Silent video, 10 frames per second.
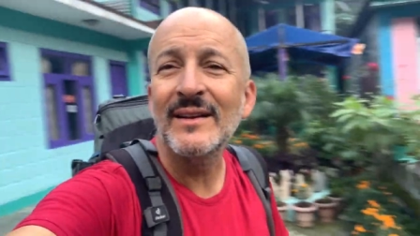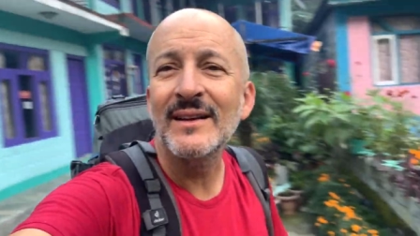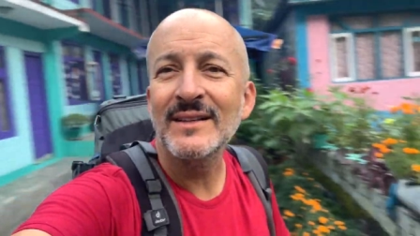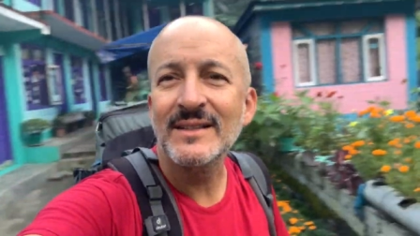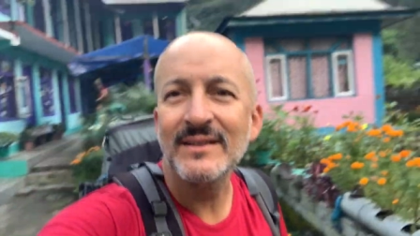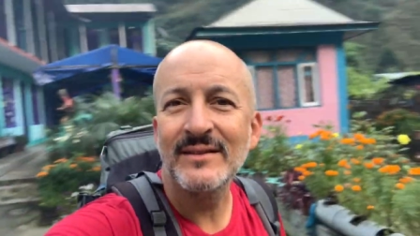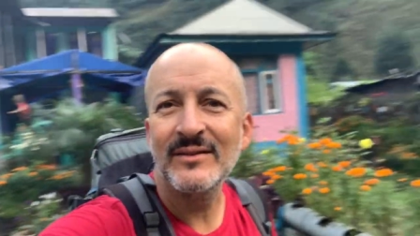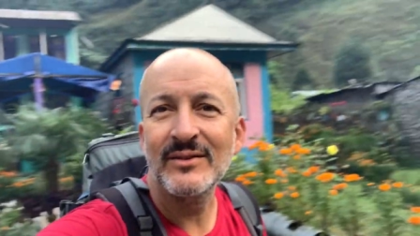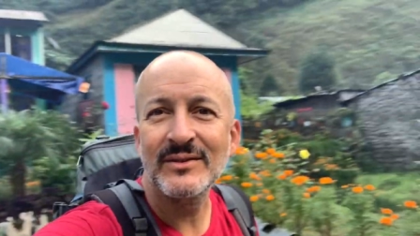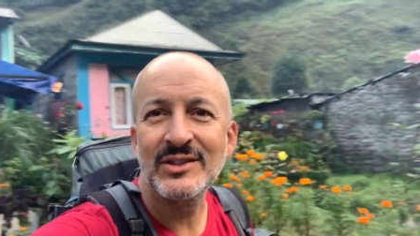It's a
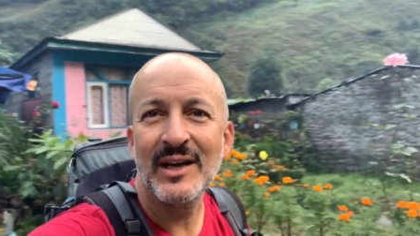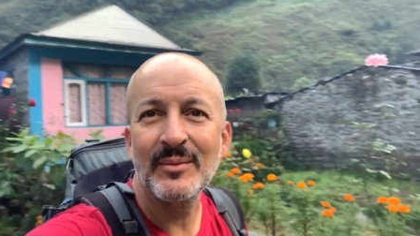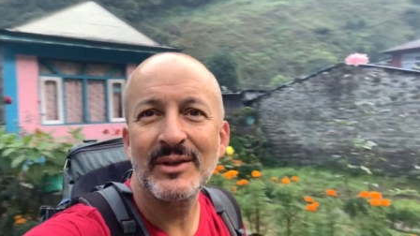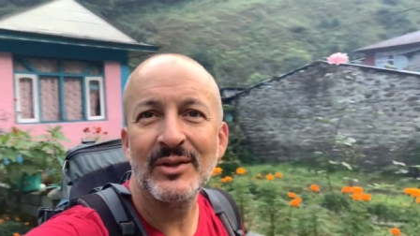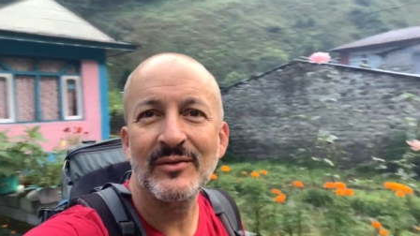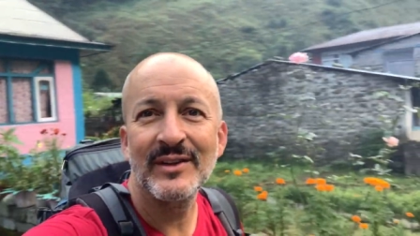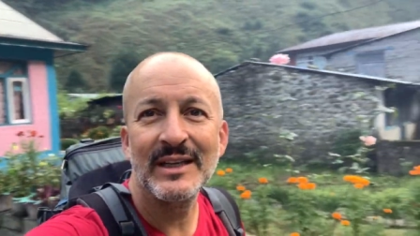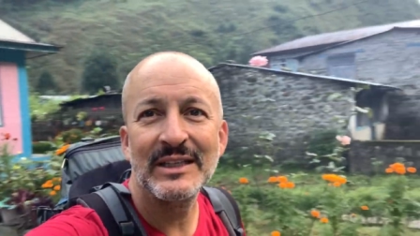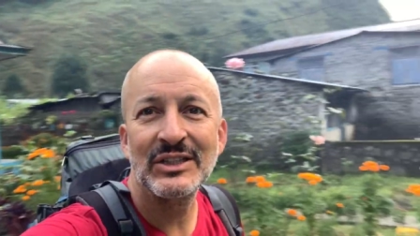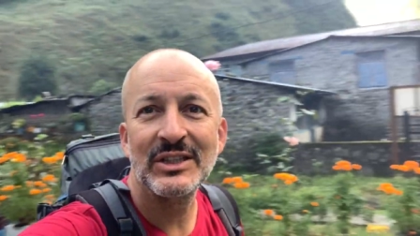little charming little
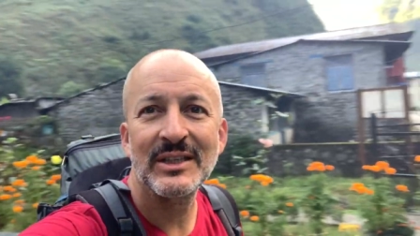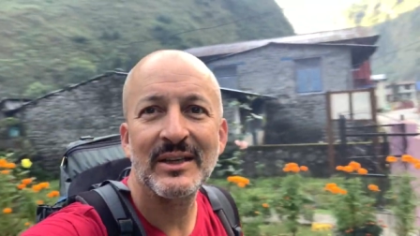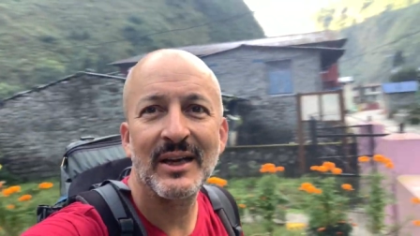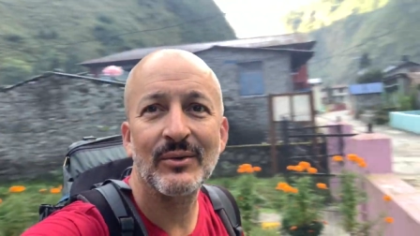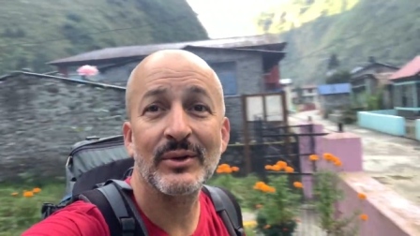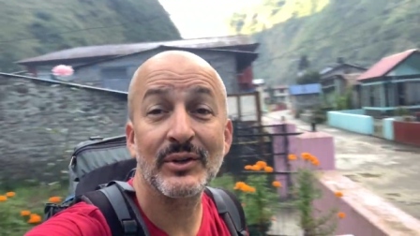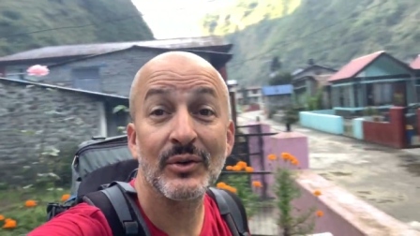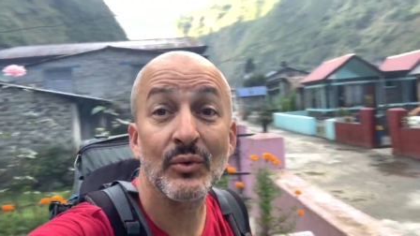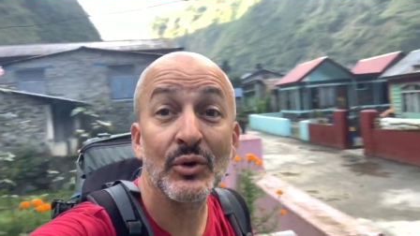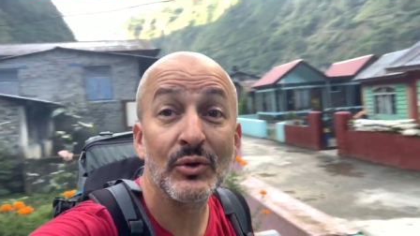village. Had a really
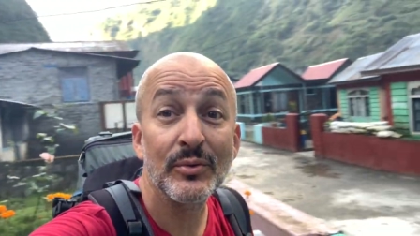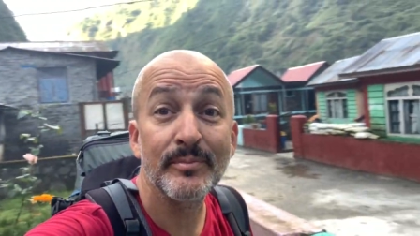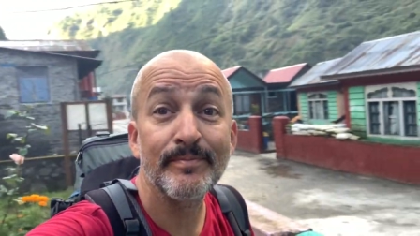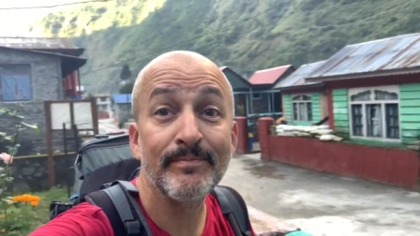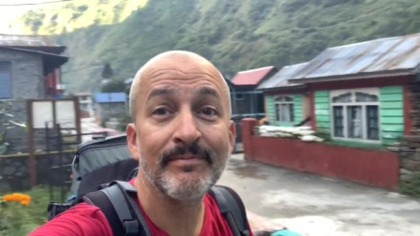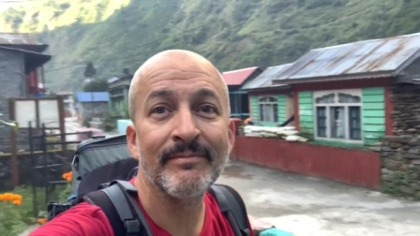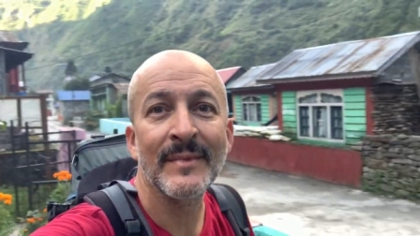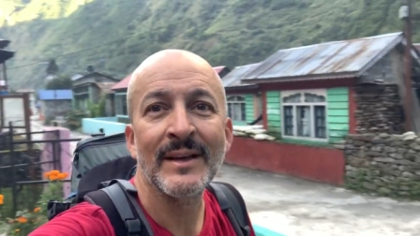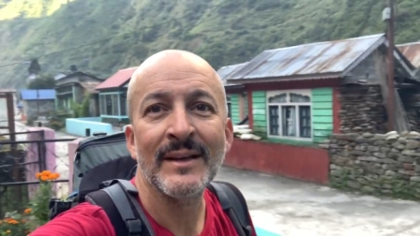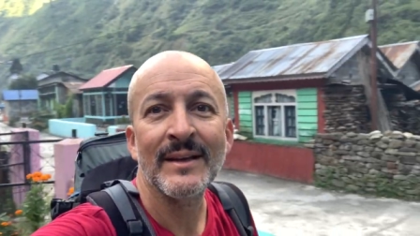good room,
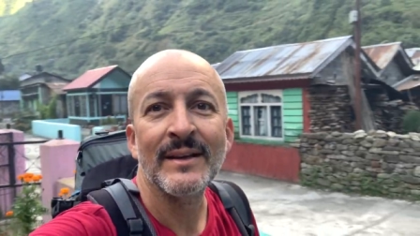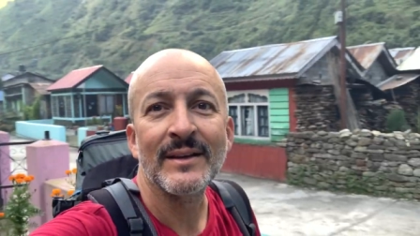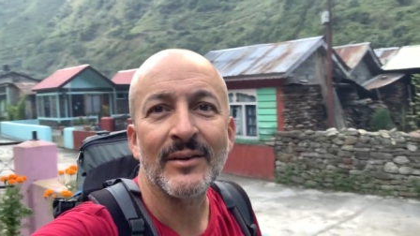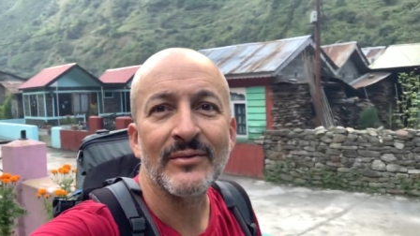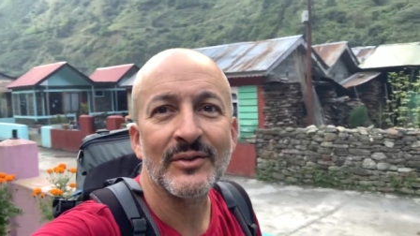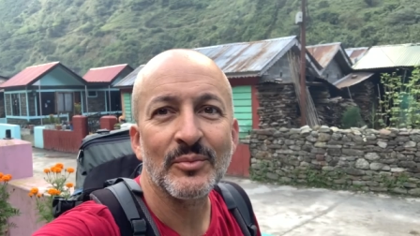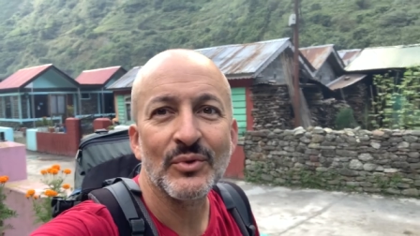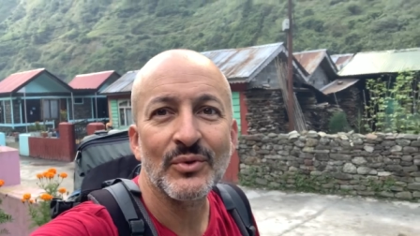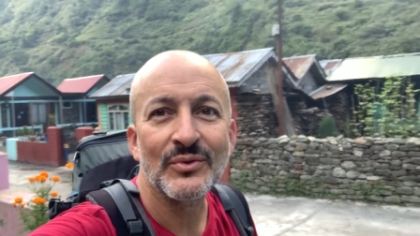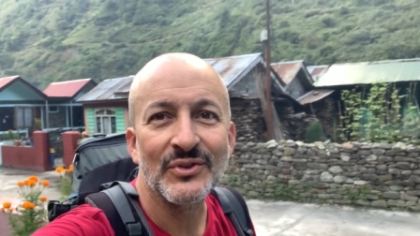
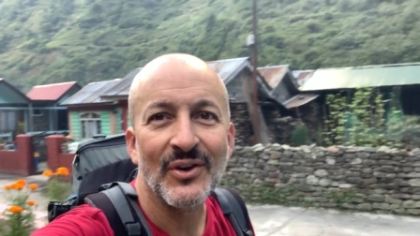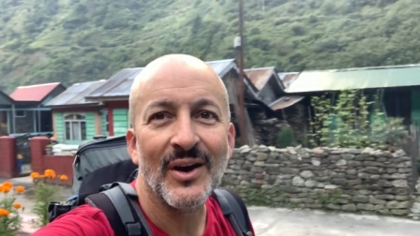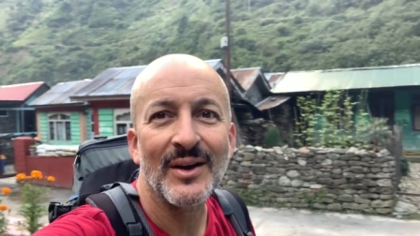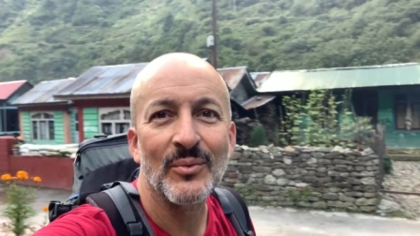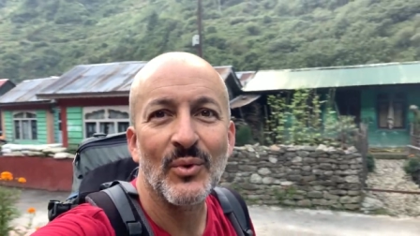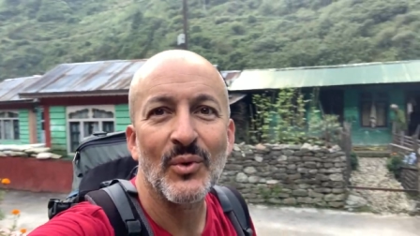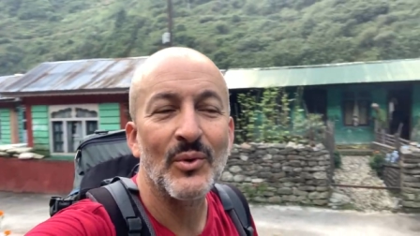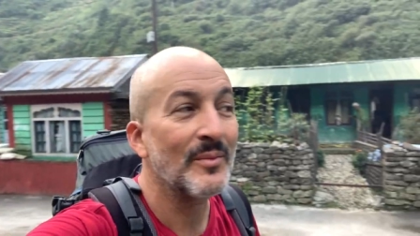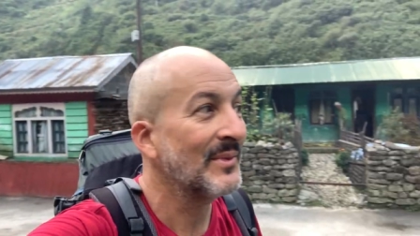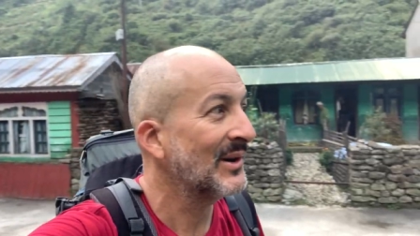comfortable, dry,
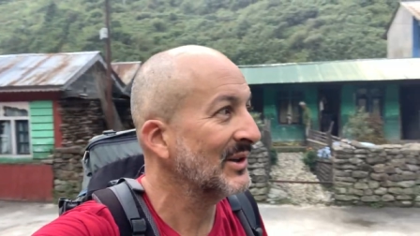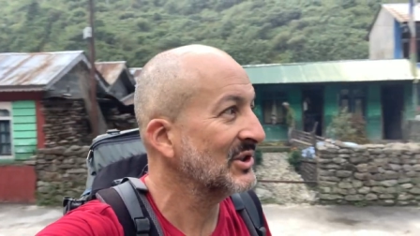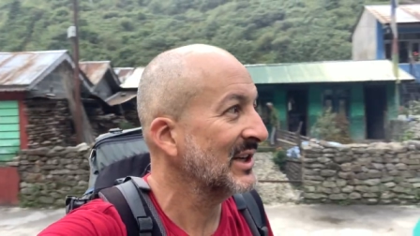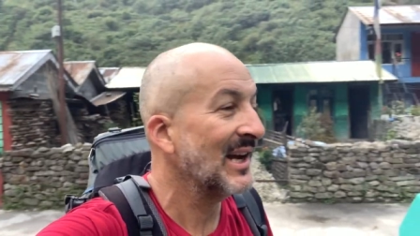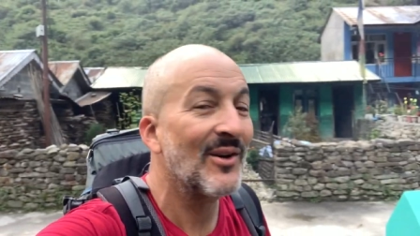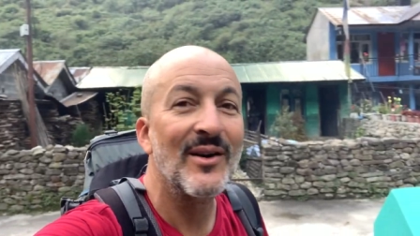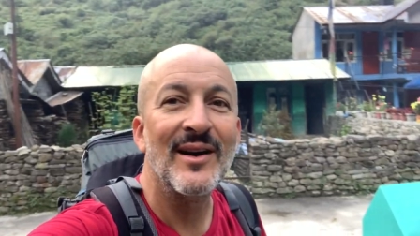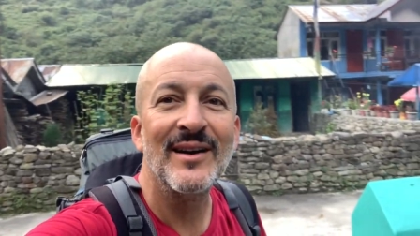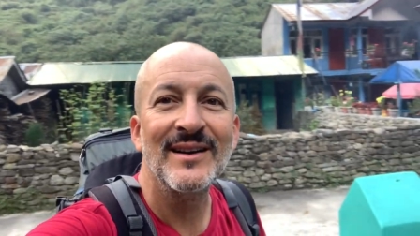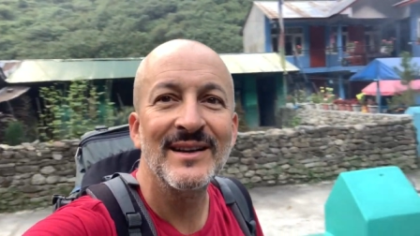warm, hot
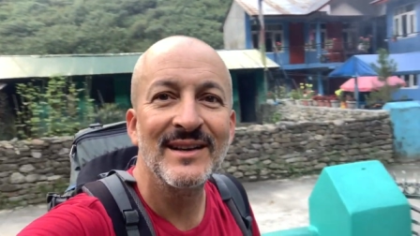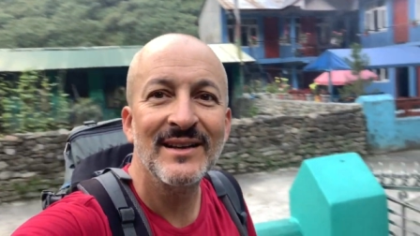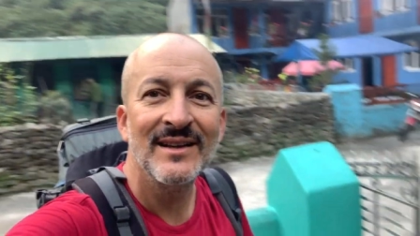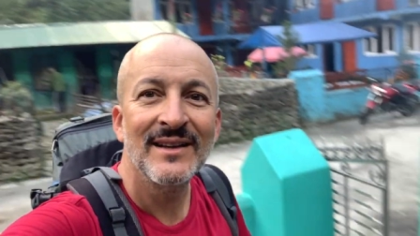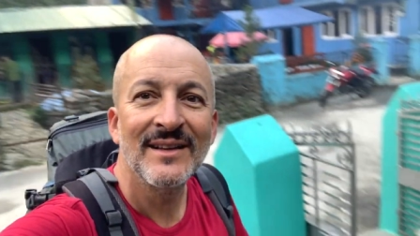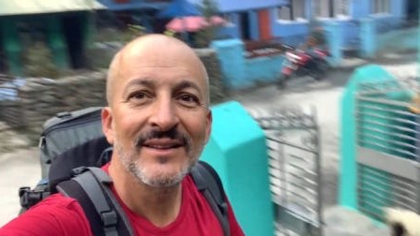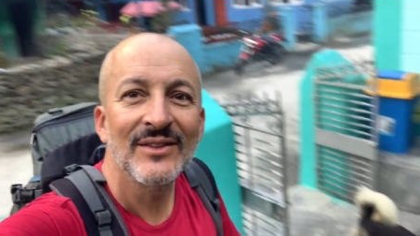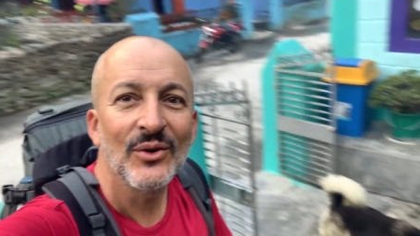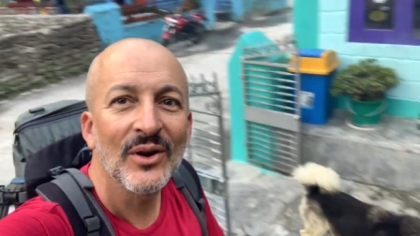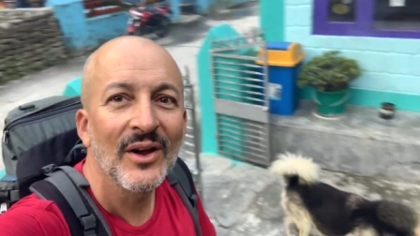shower,
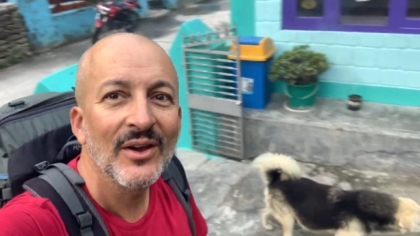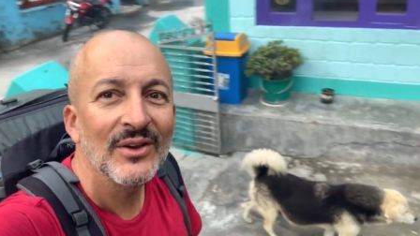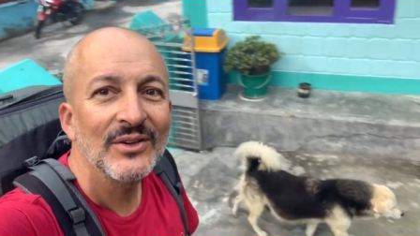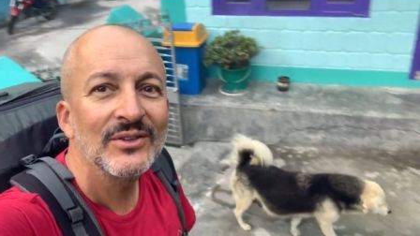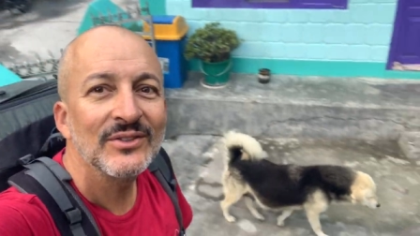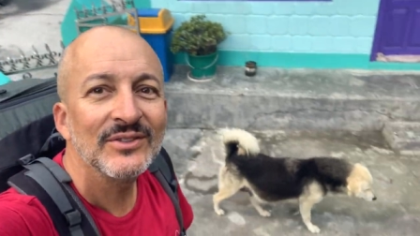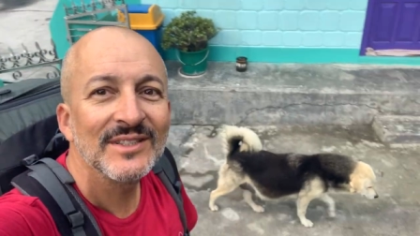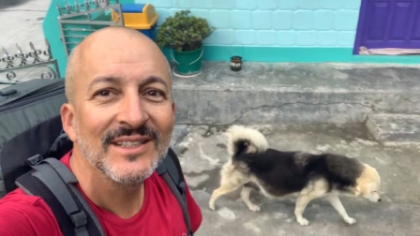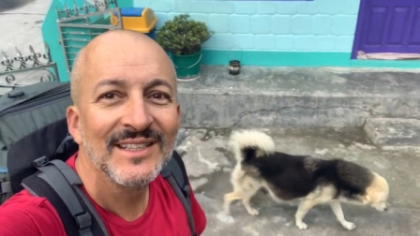doggos.